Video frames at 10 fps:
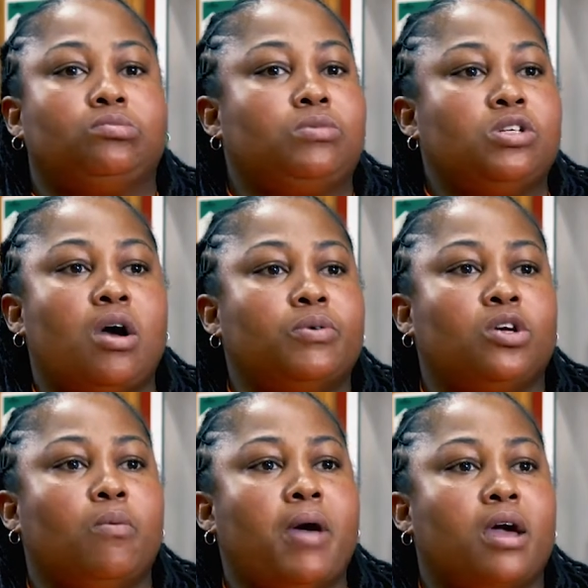go
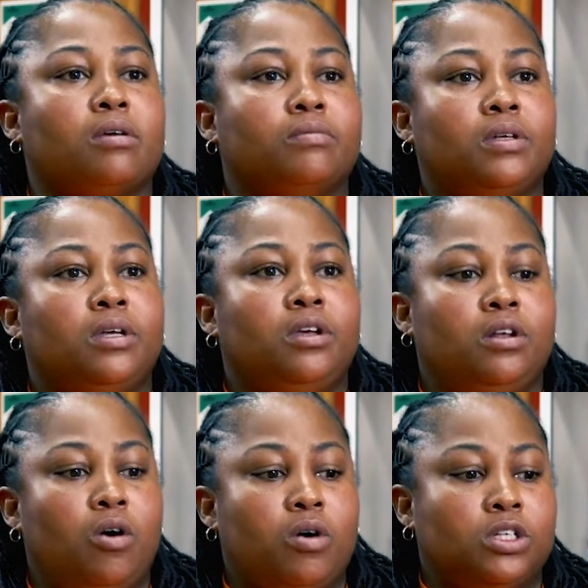back, you
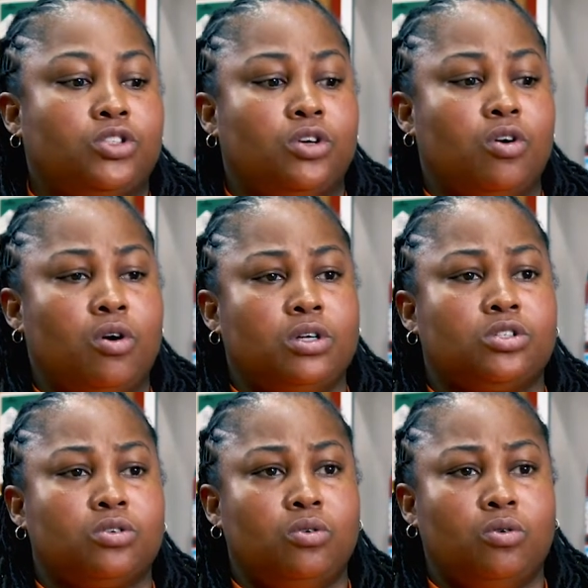know, because you're going to
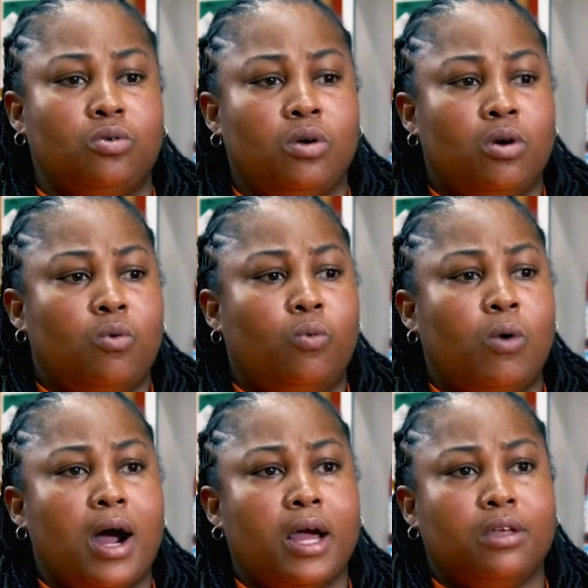school
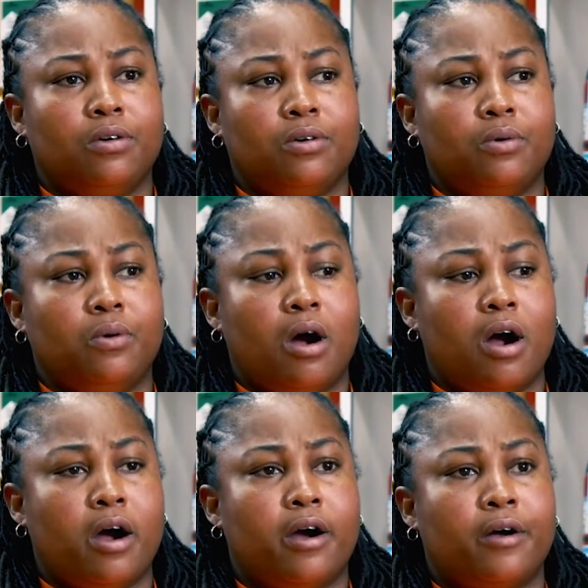while you
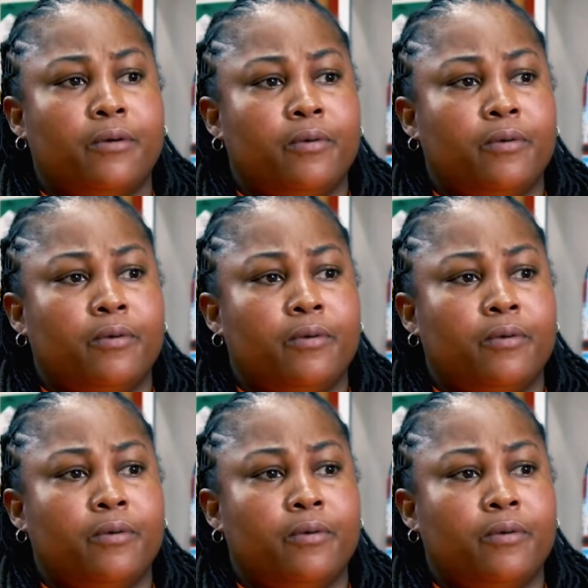are